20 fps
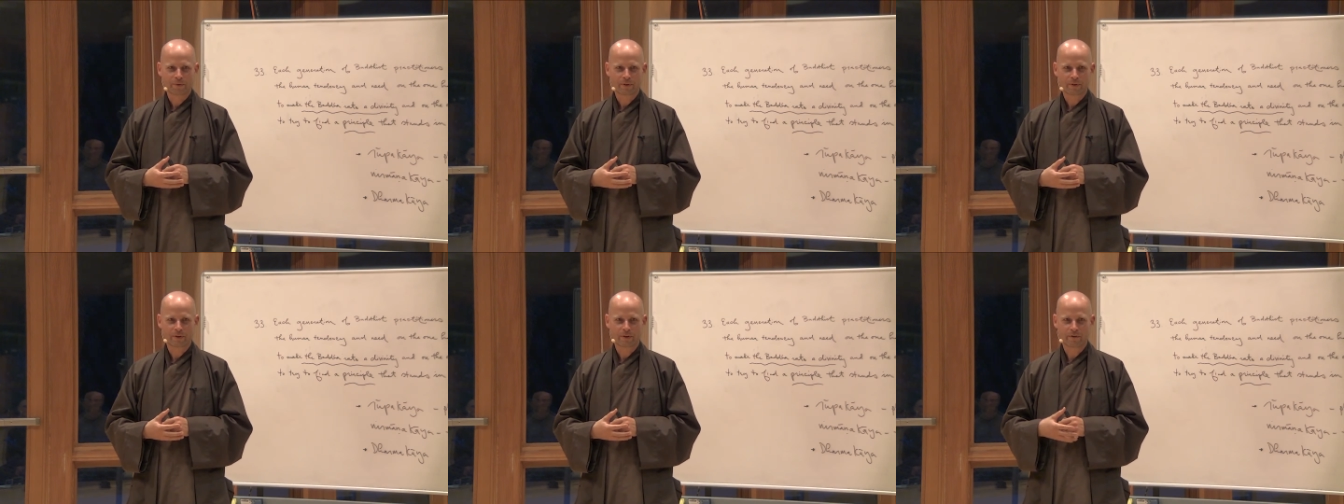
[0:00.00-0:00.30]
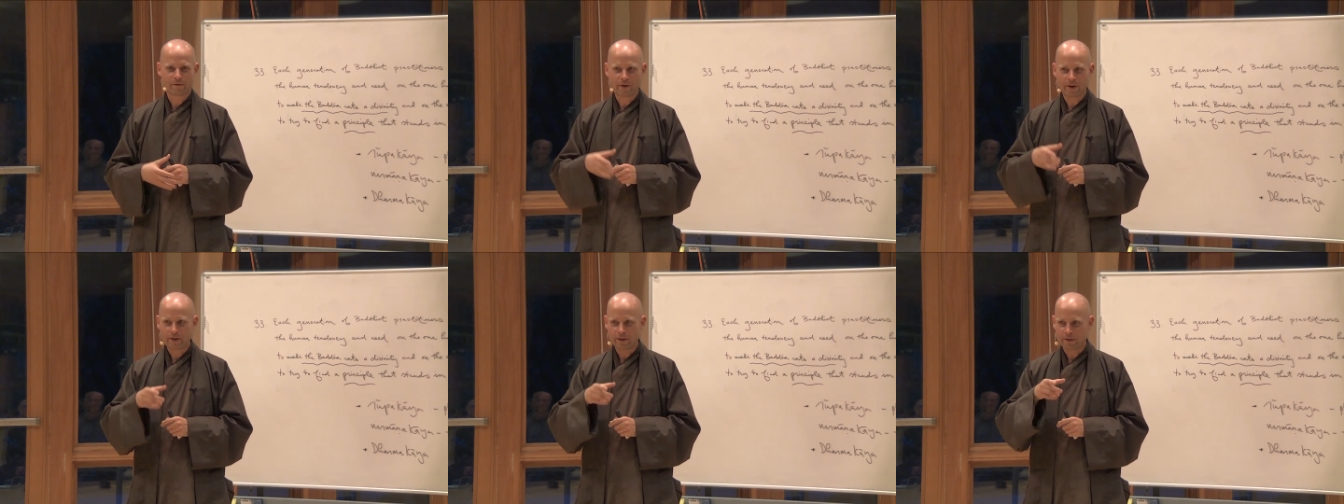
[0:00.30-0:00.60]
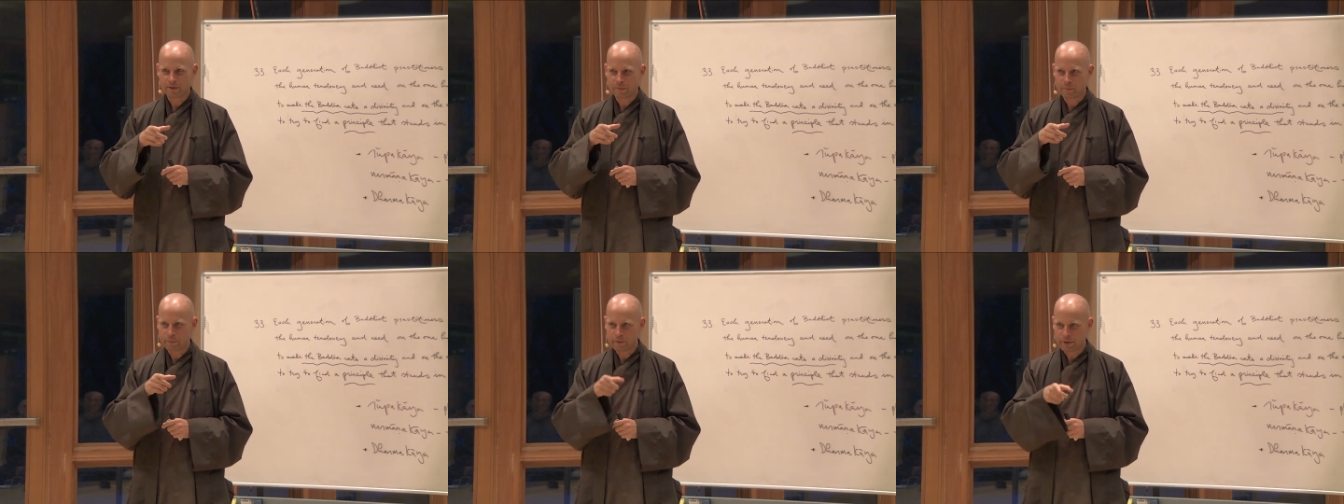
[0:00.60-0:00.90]
the
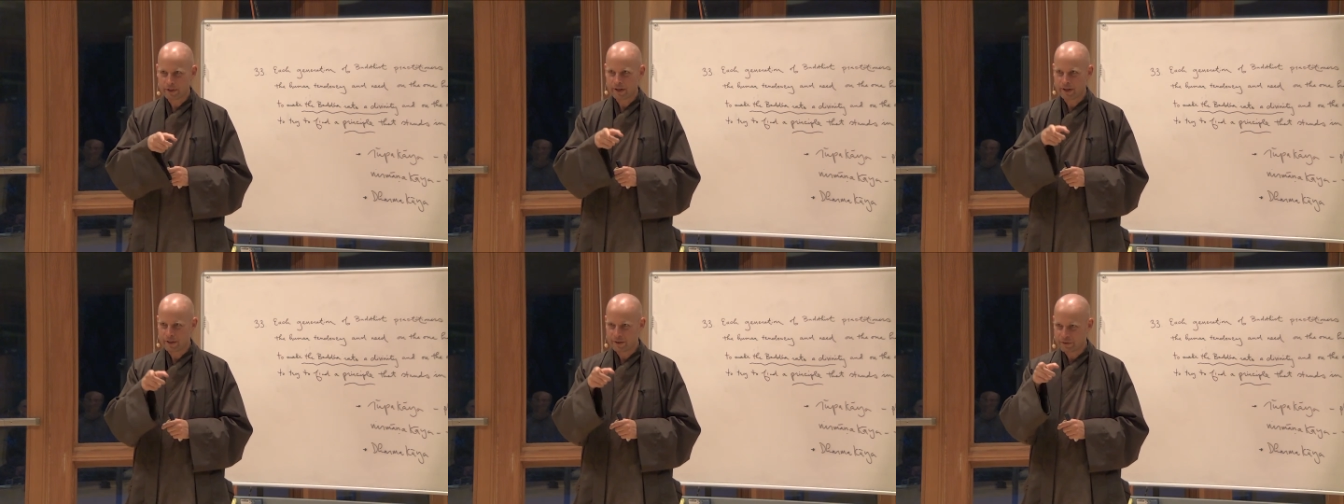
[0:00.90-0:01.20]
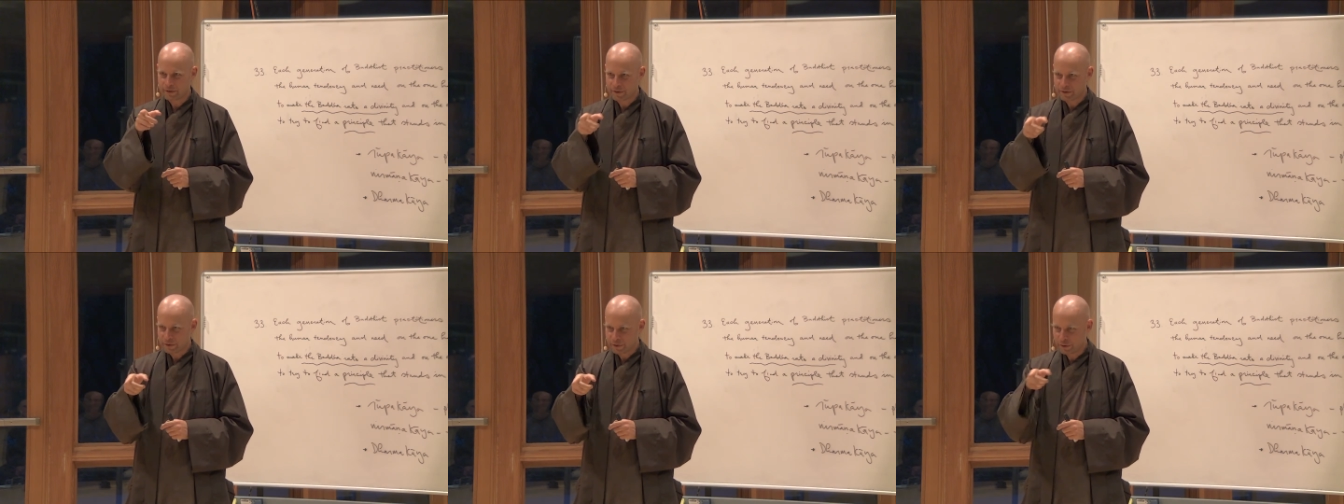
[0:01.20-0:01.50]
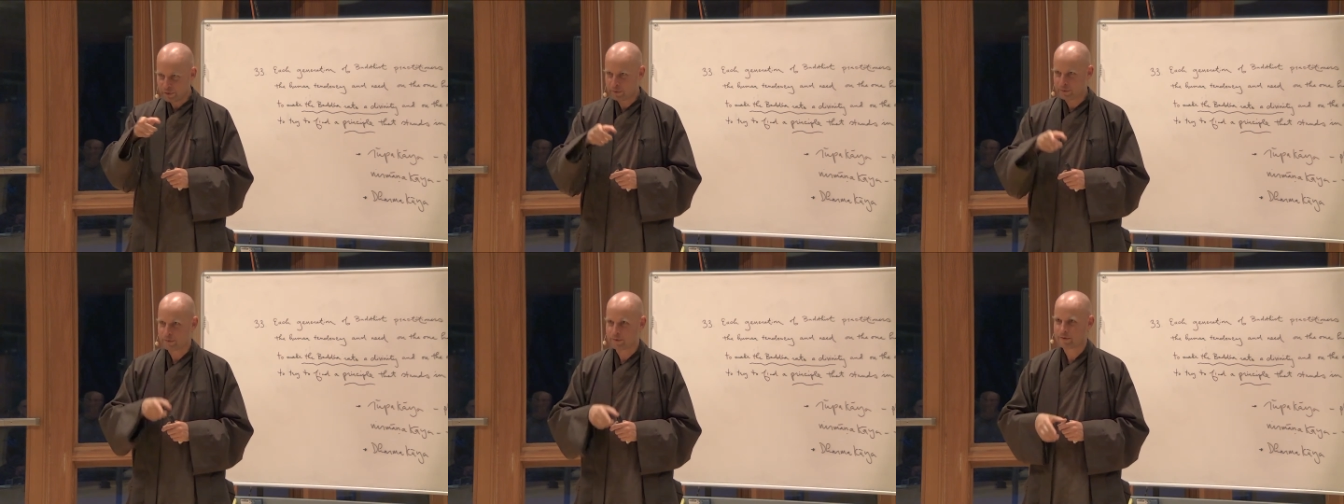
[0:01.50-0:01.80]
Buddha is
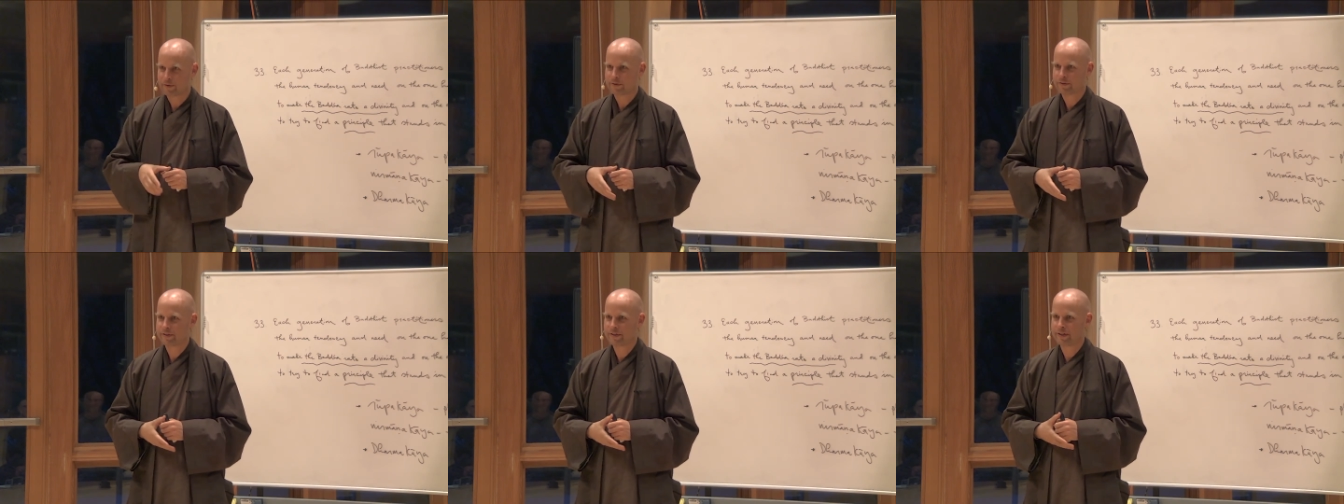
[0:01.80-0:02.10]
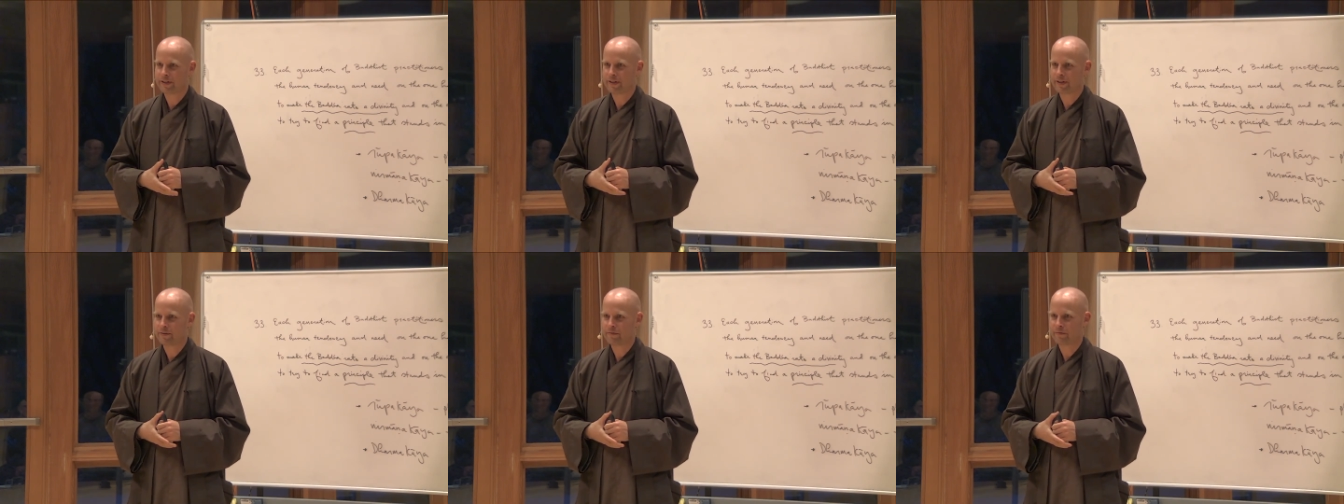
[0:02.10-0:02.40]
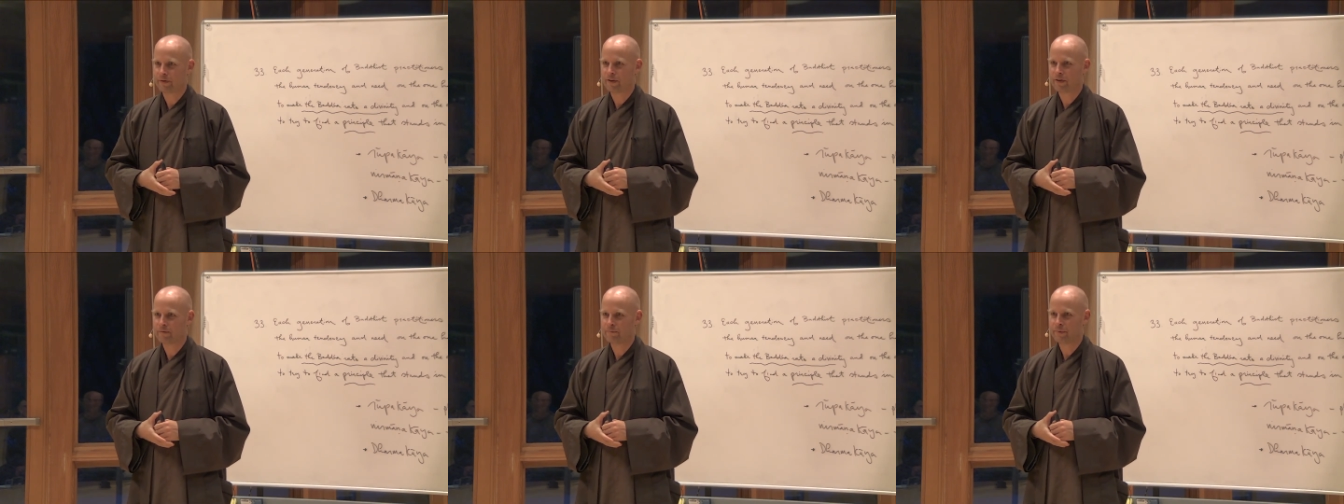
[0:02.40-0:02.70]
you sitting in
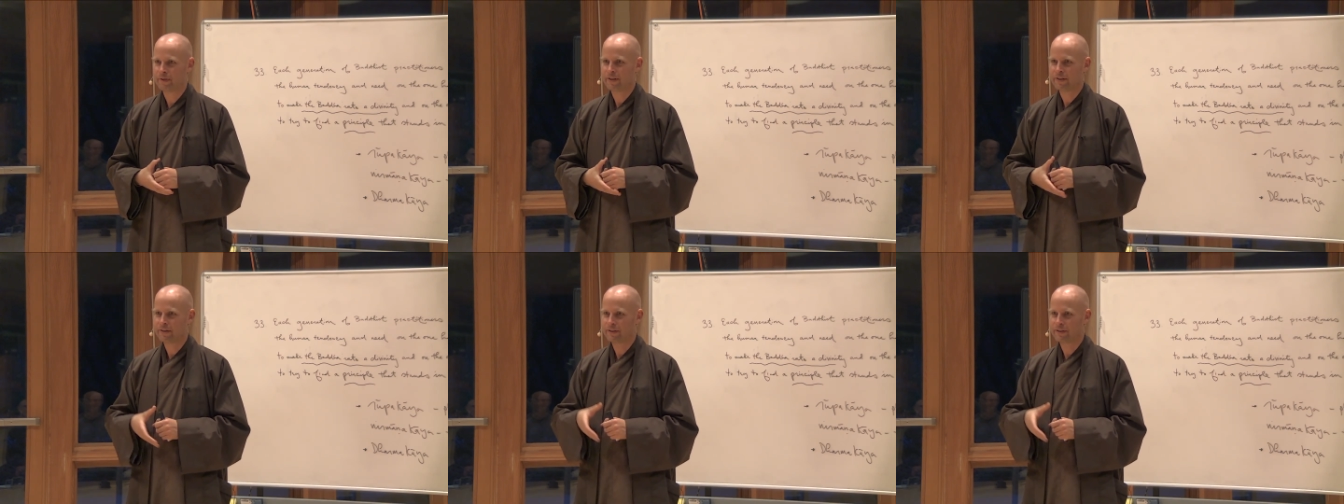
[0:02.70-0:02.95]
front of me.